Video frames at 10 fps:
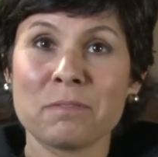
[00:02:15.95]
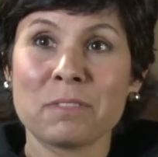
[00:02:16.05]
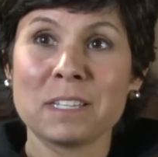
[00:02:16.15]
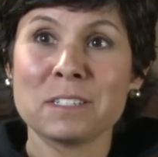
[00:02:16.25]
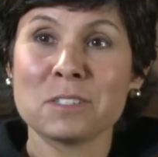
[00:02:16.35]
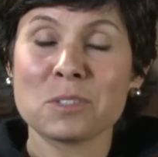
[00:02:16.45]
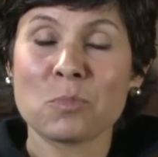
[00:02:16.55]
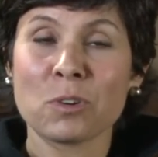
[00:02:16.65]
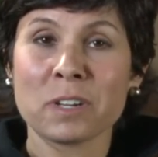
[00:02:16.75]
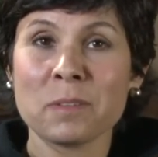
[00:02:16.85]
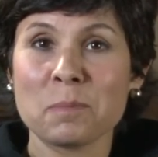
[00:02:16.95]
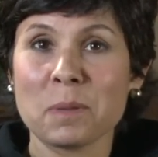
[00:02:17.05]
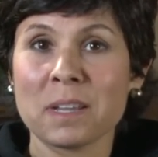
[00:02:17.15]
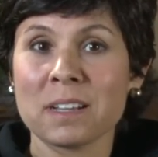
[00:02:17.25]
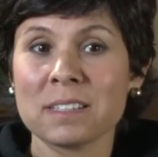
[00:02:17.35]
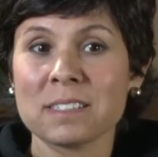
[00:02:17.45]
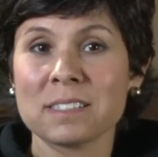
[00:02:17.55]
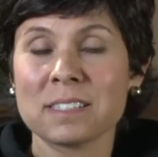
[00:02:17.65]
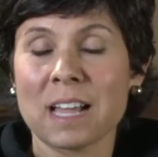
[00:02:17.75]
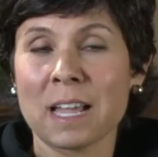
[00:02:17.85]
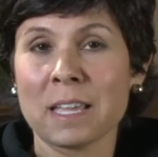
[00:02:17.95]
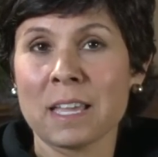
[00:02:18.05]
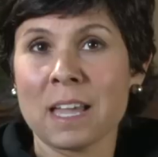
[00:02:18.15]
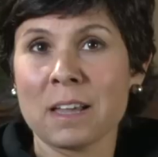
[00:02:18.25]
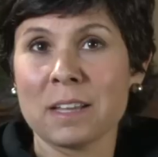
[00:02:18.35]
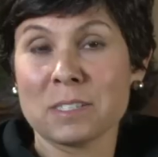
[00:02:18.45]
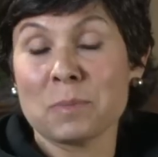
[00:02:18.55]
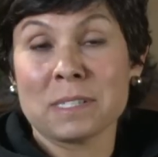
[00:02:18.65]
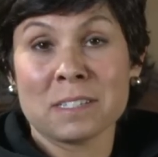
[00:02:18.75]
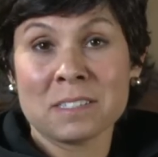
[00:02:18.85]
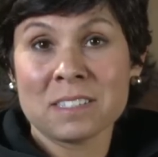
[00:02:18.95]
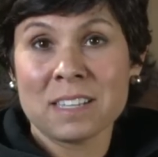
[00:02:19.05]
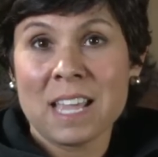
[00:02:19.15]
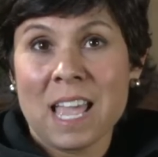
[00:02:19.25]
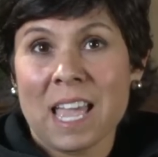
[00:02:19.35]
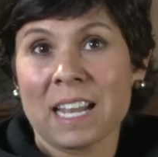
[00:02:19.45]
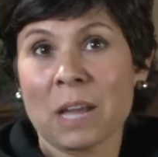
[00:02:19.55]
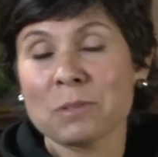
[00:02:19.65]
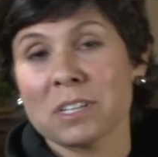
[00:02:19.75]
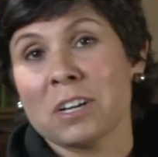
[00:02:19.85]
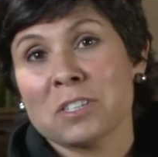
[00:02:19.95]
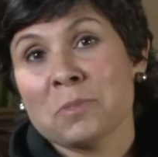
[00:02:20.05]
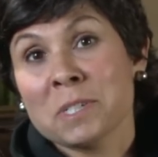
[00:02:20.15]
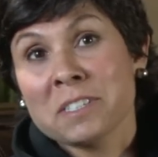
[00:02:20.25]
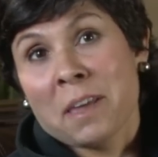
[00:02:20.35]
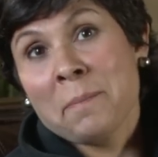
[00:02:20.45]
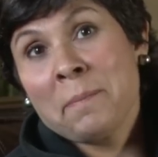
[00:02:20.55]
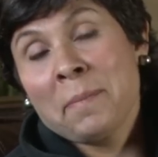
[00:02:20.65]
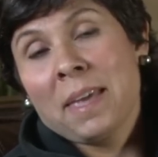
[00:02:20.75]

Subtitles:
they didn't support it because it's a business and I was a customer to them.